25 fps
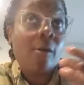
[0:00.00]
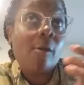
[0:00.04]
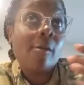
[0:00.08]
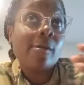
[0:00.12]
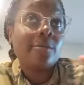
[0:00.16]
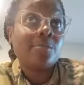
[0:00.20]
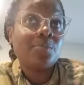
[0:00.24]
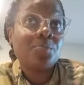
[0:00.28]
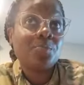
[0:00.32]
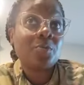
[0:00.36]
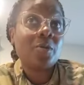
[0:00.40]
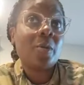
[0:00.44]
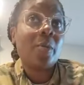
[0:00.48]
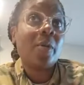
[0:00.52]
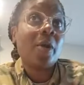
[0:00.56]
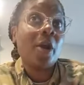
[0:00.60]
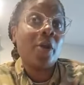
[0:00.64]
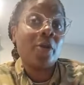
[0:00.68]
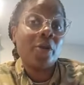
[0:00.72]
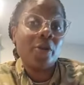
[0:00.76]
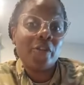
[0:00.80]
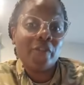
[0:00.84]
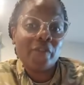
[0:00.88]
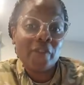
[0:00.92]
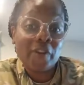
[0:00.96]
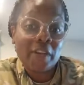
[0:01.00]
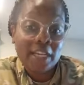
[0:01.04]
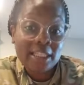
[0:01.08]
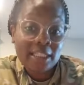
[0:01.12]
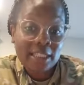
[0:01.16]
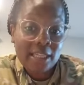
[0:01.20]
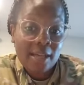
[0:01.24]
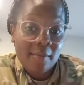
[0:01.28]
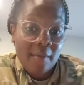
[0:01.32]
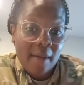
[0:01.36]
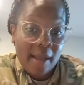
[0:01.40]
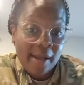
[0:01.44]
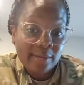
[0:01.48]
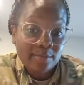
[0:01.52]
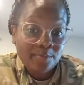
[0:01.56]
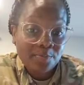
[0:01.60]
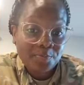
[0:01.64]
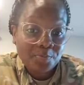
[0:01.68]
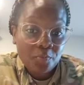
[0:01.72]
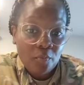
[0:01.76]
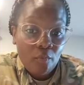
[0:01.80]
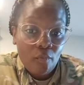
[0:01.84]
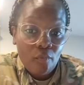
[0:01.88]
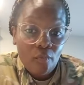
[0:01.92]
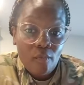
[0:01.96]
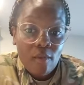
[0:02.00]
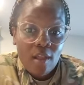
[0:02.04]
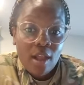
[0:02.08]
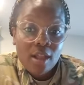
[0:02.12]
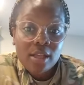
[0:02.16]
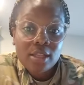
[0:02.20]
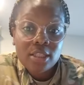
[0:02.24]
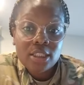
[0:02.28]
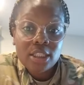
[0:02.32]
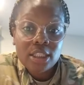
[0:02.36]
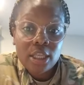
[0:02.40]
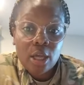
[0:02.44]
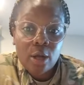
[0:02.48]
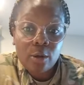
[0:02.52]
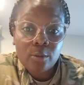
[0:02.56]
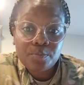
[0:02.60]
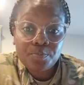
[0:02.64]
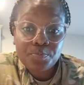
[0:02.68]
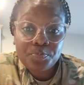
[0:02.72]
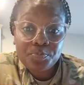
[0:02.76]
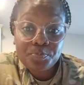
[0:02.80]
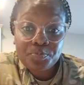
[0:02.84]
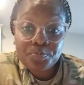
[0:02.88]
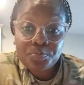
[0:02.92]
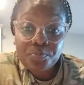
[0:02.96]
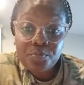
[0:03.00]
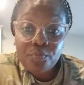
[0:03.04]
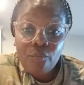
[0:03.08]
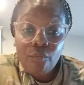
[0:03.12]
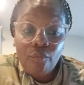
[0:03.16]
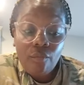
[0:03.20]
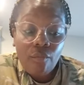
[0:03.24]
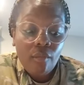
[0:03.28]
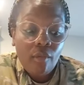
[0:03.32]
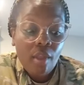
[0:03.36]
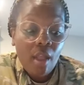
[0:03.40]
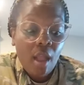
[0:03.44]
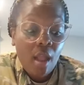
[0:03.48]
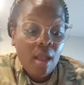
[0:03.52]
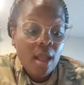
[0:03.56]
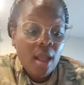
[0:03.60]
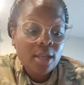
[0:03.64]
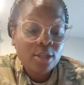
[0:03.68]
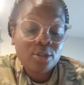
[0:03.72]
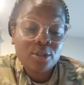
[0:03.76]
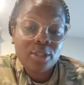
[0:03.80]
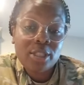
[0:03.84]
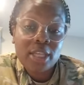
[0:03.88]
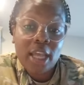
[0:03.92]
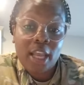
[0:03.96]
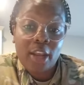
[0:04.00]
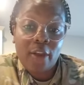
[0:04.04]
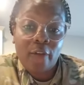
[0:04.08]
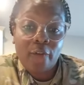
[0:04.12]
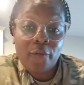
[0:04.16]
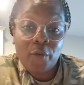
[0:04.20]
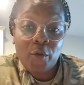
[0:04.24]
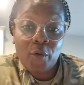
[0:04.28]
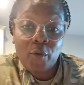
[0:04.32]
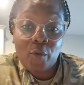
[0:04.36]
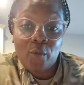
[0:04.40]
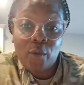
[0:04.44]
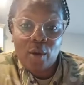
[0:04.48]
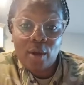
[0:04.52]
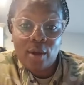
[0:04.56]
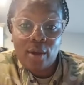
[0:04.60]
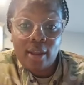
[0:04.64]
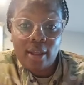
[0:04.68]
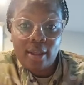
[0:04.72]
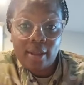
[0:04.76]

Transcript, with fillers: Let me hurry up. Okay, so come back. So, you take the fruit roll up